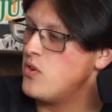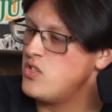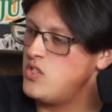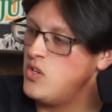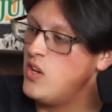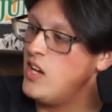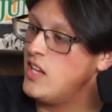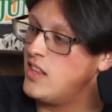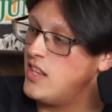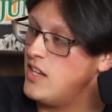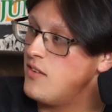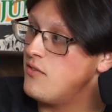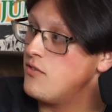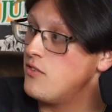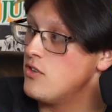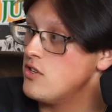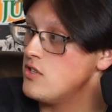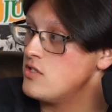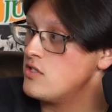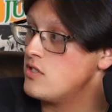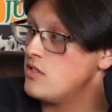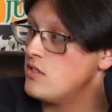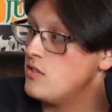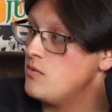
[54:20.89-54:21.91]
You hit them
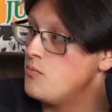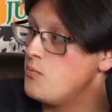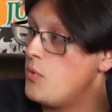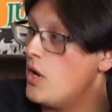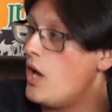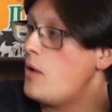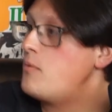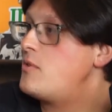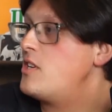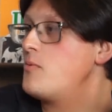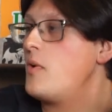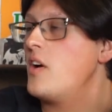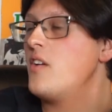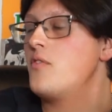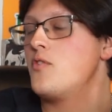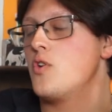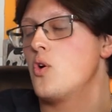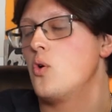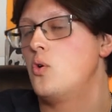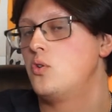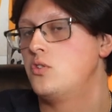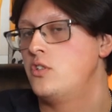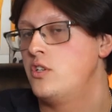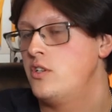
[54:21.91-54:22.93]
first. But I'm talking about if you're
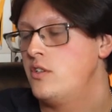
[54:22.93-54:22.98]
older.